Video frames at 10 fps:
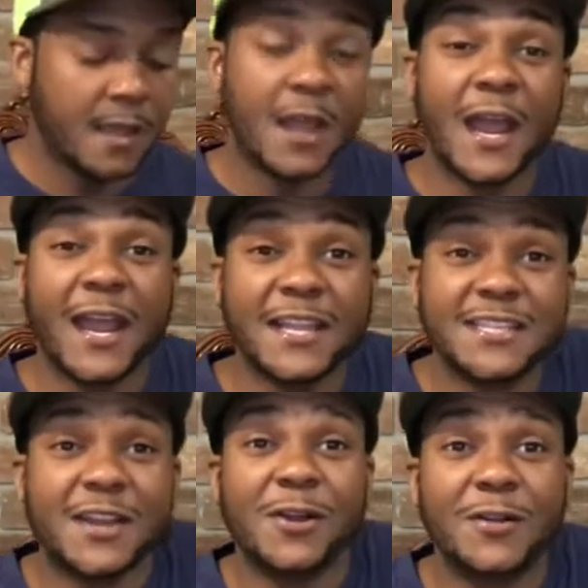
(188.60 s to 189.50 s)
All right,
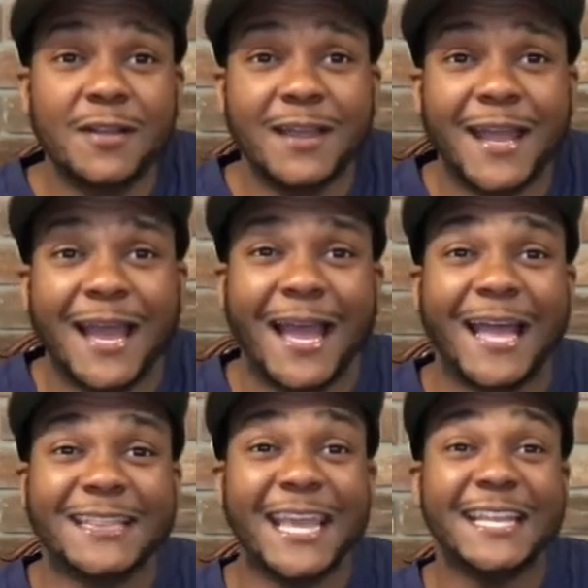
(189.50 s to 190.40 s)
y'all. I
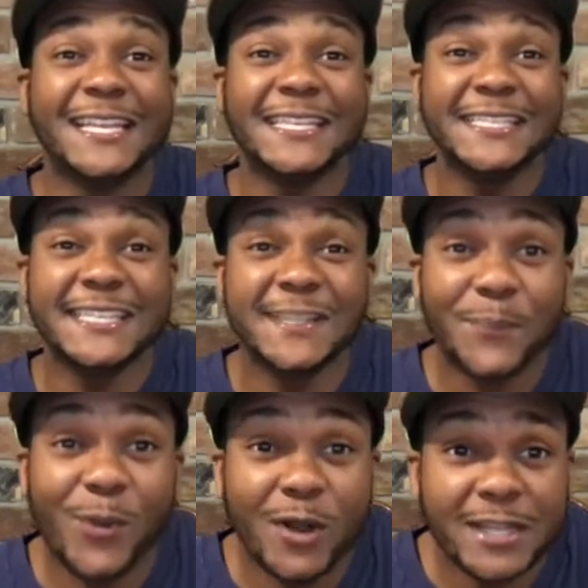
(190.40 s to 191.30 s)
think this is the
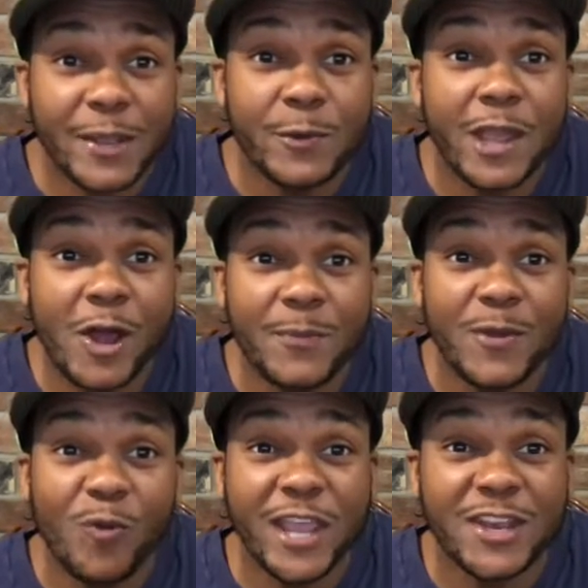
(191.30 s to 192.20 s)
part that we all been
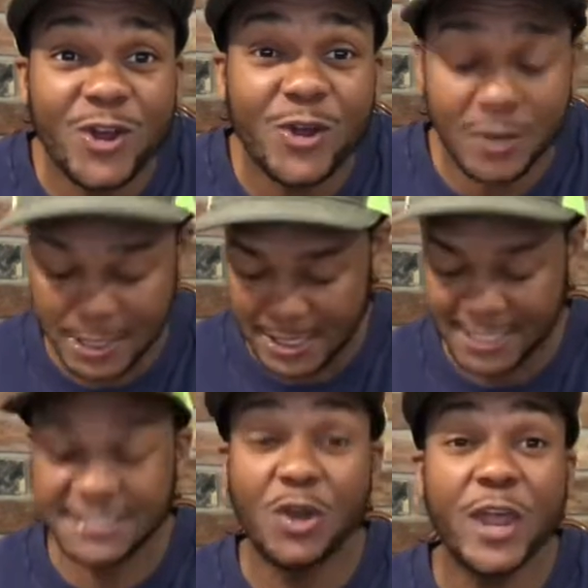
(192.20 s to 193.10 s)
waiting on.
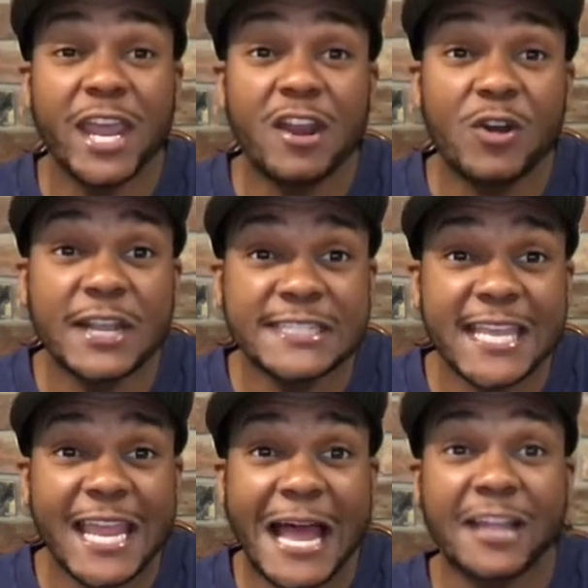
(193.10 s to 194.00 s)
Let's go ahead on and
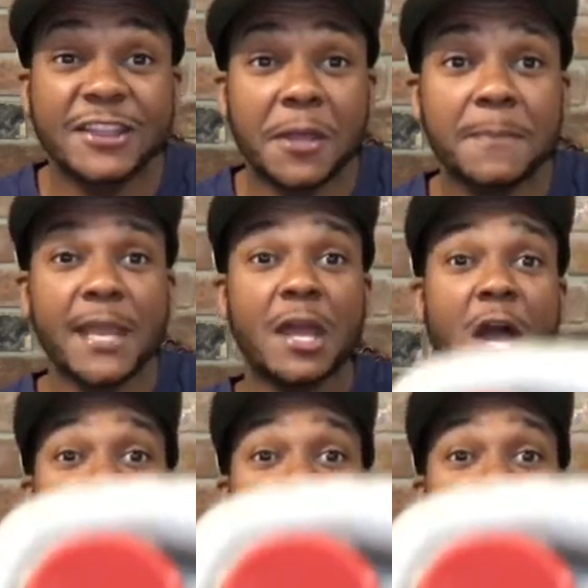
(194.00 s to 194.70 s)
take our thumbnail.